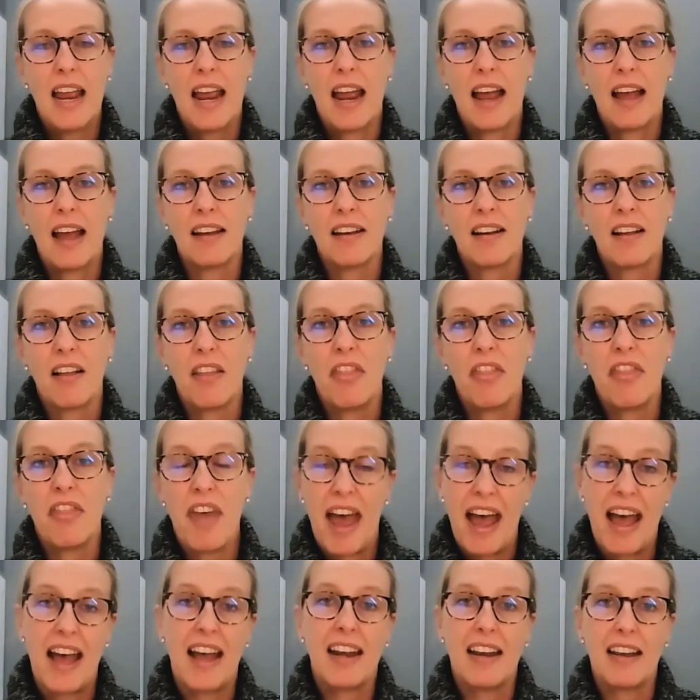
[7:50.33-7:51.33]
And
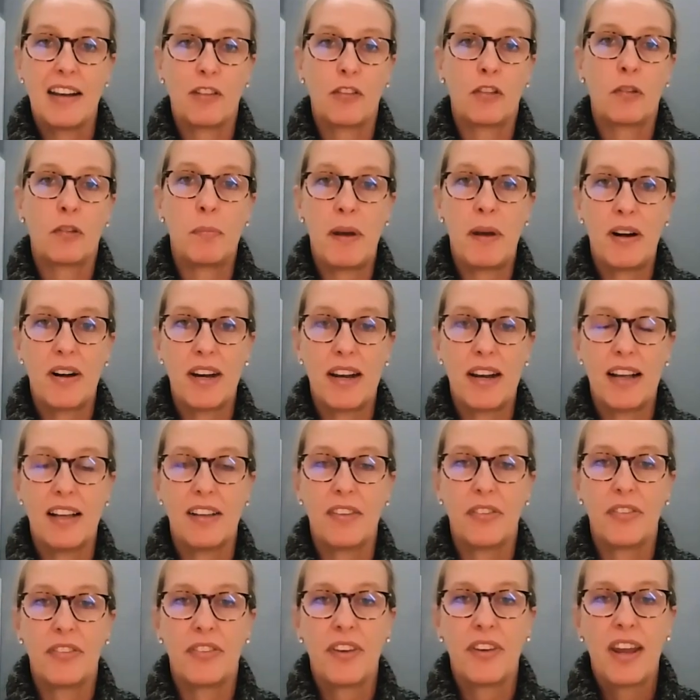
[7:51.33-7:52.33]
that
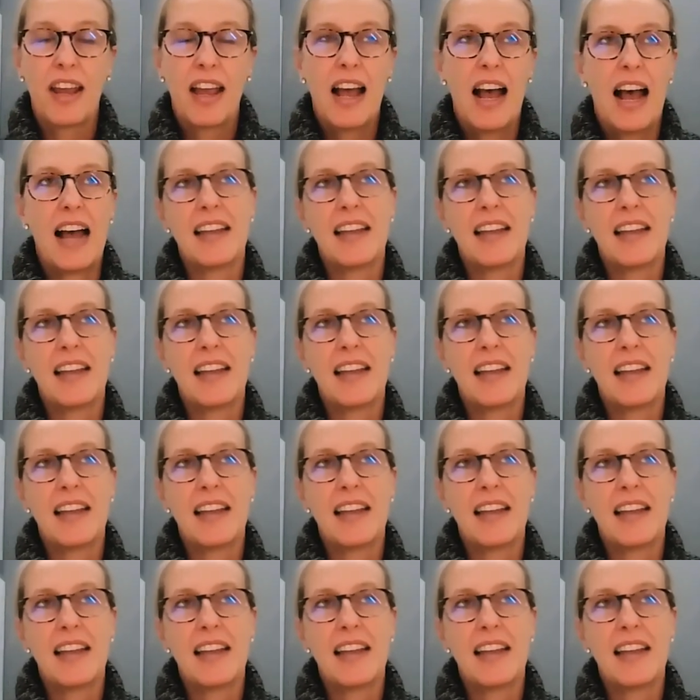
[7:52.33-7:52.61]
experience,